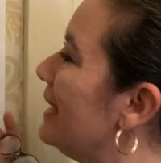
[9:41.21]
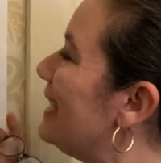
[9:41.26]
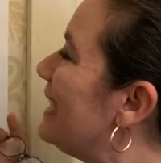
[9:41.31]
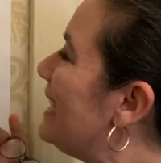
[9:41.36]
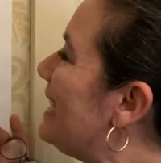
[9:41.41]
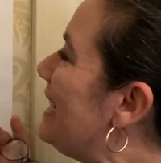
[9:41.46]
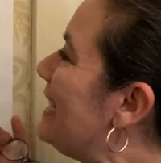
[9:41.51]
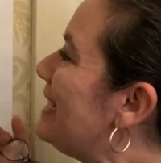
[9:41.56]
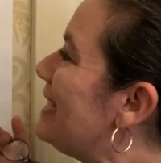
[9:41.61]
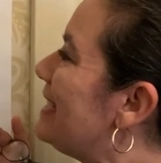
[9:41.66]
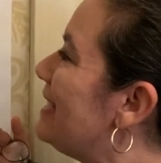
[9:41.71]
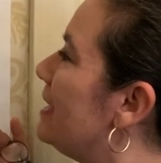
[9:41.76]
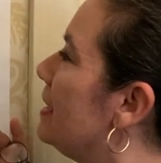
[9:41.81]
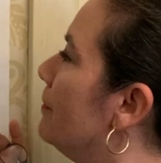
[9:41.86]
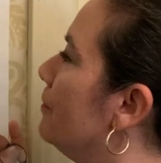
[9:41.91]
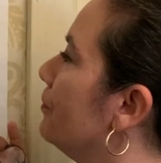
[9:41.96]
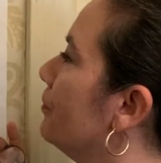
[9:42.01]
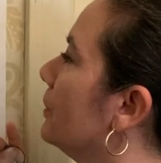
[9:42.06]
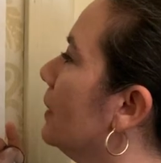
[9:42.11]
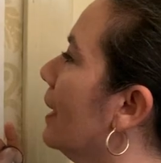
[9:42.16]
Eat,
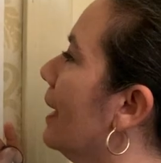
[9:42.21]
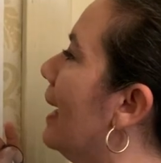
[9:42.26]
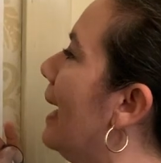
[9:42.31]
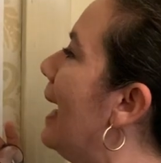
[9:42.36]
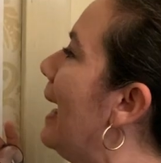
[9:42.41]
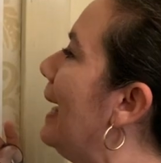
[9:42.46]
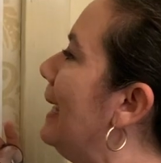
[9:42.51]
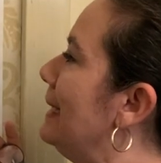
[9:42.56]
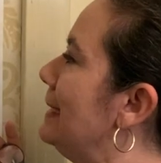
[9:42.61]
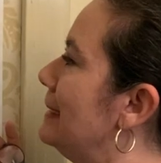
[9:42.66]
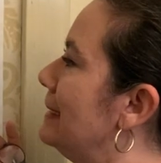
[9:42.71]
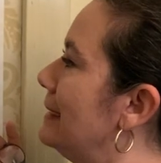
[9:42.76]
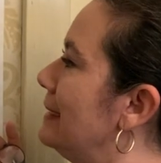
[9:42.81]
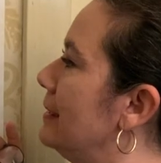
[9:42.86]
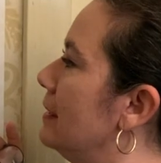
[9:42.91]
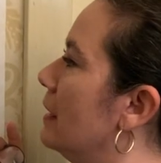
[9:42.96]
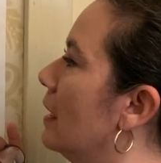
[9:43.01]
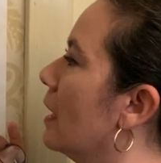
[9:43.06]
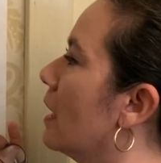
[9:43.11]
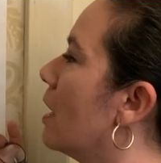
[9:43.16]

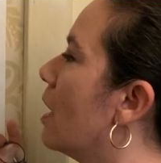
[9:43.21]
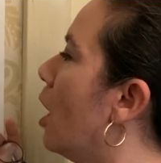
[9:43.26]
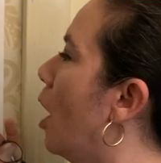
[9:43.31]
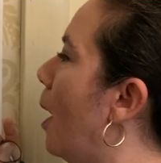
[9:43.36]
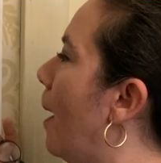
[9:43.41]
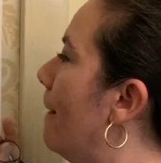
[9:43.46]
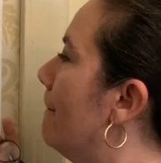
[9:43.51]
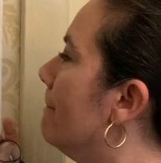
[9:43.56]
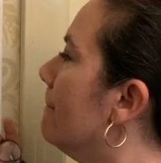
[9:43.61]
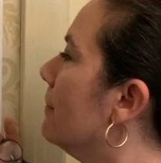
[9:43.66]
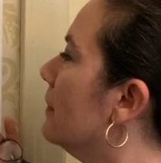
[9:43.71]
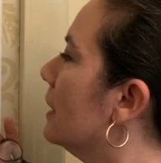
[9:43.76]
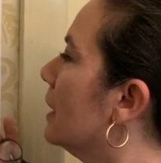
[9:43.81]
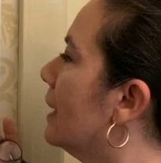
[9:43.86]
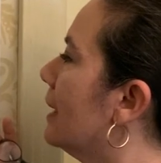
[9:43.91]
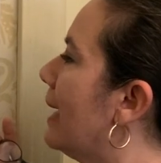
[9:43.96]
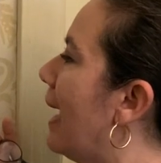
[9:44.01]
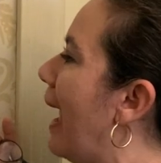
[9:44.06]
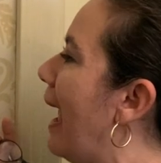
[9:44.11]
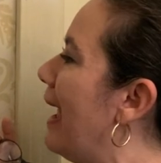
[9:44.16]
ate, come,
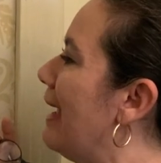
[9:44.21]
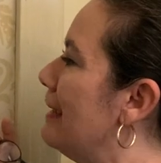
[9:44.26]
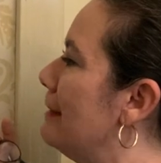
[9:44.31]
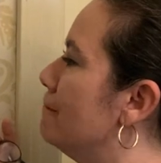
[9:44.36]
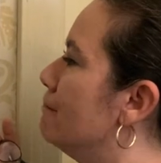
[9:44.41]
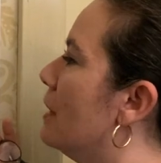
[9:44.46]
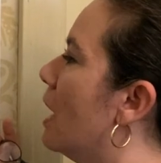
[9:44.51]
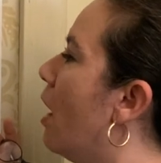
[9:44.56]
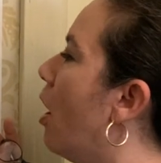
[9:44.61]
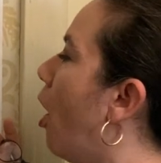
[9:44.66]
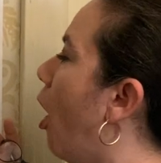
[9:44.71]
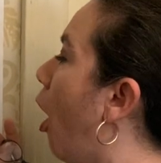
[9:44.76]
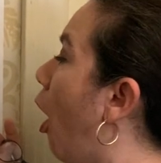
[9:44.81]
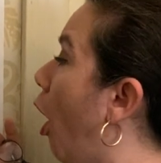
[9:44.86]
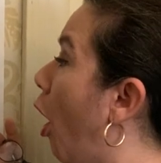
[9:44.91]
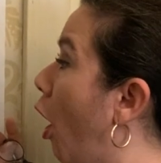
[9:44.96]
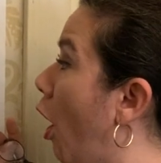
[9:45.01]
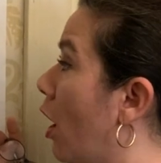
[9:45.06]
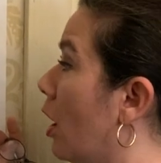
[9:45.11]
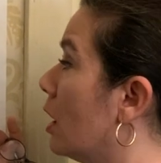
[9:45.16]
came,
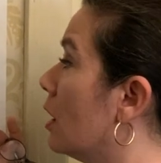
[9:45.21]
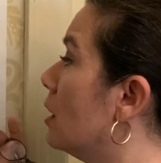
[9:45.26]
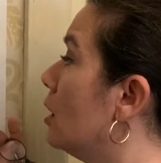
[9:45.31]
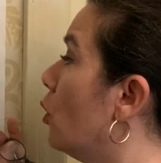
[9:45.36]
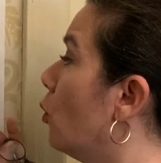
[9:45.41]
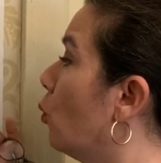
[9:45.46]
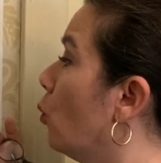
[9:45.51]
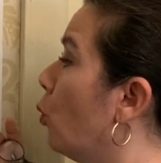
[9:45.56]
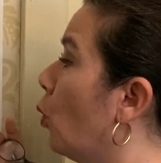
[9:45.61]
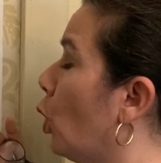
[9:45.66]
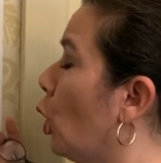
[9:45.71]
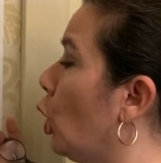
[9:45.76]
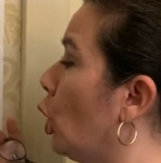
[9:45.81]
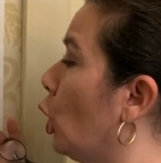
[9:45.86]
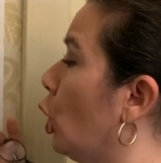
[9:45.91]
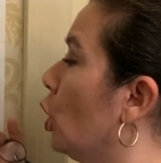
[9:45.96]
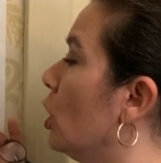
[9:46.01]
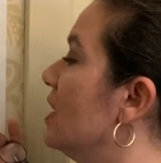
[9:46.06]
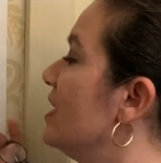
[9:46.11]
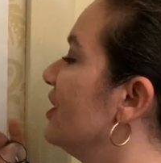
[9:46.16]
are,
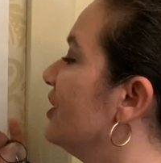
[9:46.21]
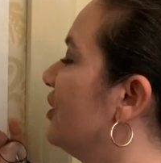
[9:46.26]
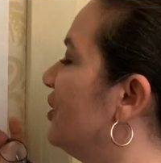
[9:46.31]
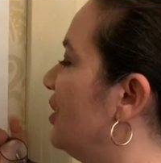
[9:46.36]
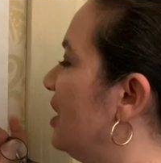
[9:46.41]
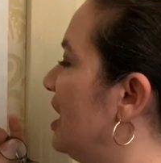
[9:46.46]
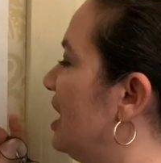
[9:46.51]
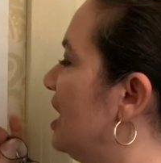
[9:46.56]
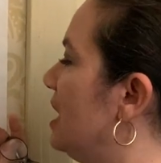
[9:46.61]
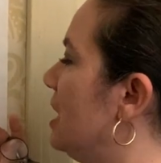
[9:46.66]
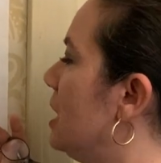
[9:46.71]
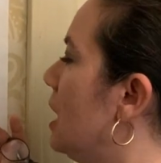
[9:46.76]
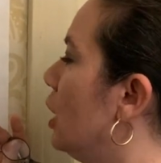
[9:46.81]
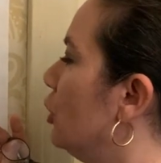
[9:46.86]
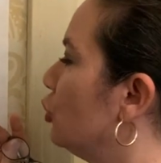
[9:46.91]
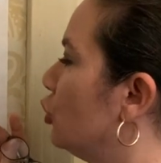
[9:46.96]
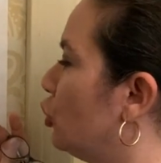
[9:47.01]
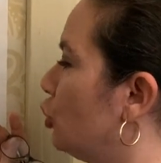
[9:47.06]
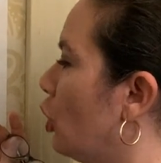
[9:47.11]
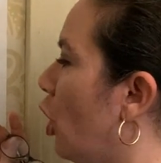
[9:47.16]
were, see,
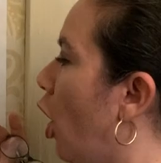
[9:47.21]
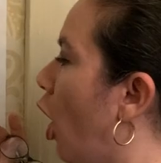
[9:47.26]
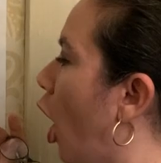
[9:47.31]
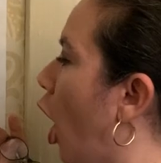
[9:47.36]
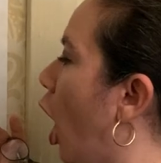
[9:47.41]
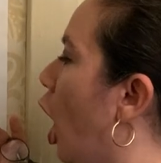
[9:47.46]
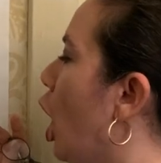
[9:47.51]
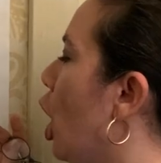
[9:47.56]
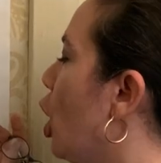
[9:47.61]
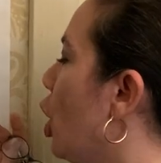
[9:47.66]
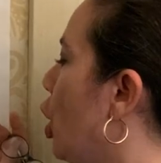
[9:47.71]
saw,